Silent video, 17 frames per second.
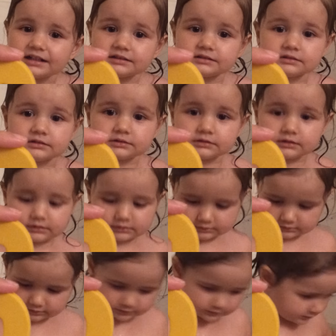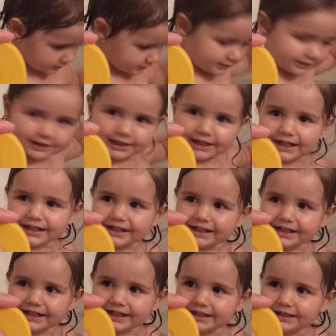
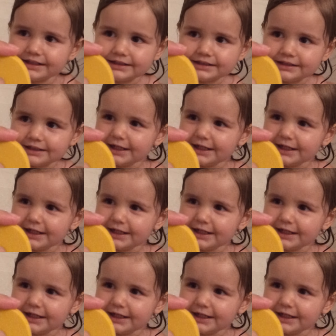No one is speaking in this clip.